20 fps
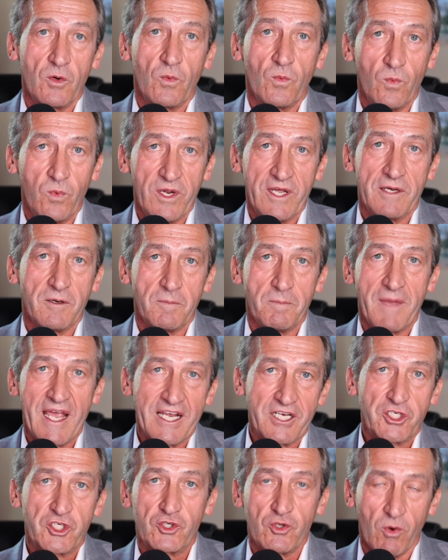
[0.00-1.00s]
will
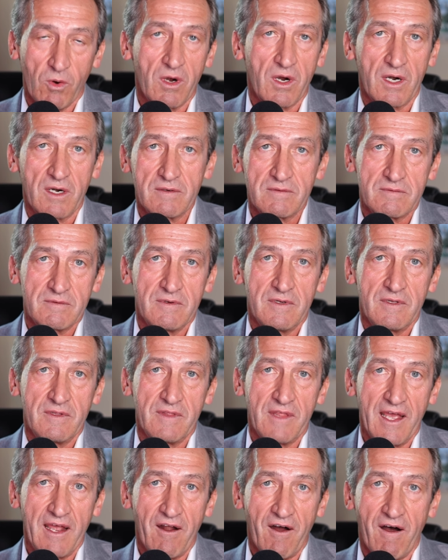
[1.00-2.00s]
make sure
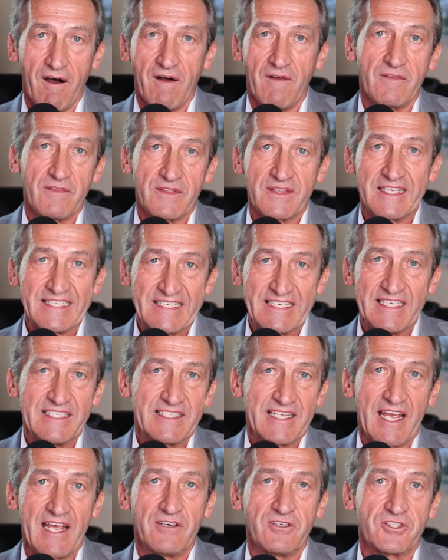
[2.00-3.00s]
that all the
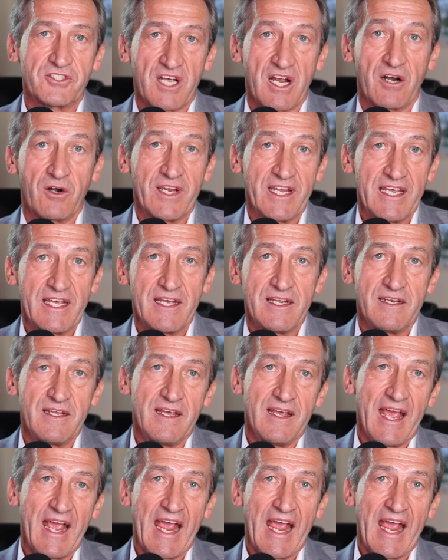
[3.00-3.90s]
details are in